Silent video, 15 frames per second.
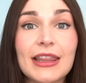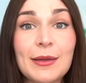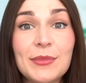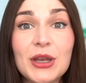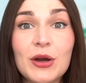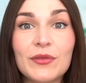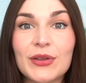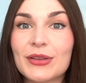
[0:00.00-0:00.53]
Let me
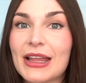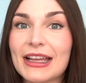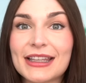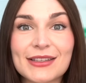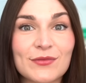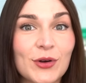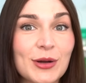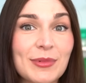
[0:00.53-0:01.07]
know if you like
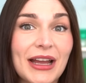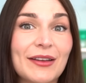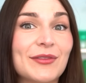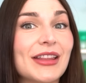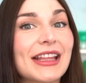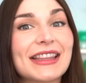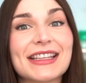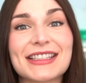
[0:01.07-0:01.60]
this format, if
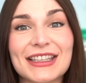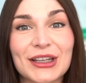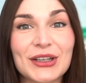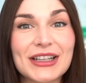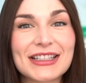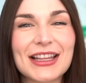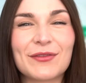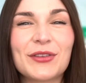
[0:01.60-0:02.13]
you like this
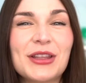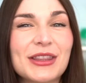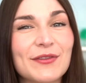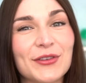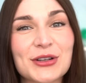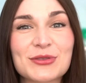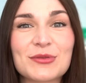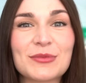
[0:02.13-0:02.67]
series. I feel like the
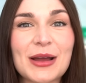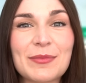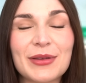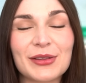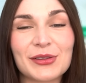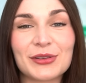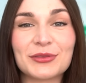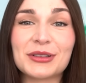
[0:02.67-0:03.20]
first one might be
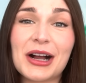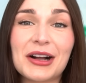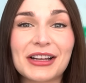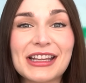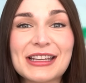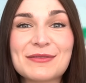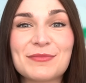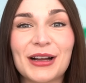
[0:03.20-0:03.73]
a little
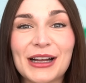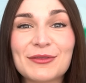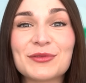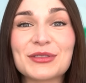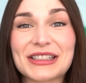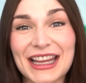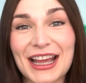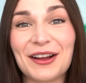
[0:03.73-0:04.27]
rocky, but
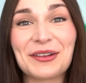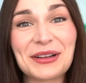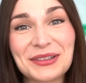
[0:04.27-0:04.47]
we'll see how it